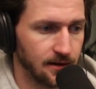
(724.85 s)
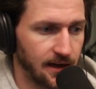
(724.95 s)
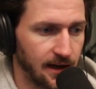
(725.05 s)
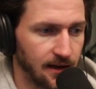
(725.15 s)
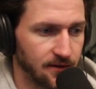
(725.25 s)

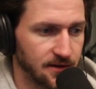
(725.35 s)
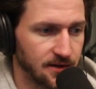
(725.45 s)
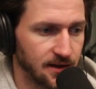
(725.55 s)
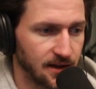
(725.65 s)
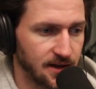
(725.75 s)

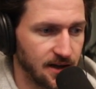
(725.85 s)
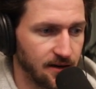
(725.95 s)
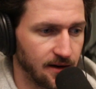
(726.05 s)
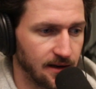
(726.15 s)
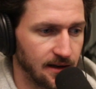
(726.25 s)
-6
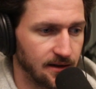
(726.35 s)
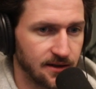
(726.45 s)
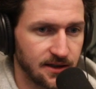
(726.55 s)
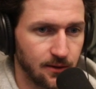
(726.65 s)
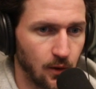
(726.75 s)
here and then
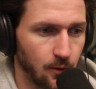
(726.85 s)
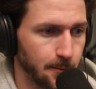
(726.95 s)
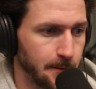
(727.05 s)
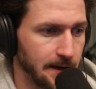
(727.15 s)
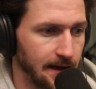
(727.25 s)
see where we're
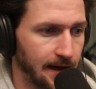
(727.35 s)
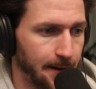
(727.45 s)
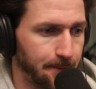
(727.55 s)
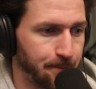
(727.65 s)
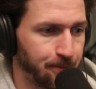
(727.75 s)
peaking at.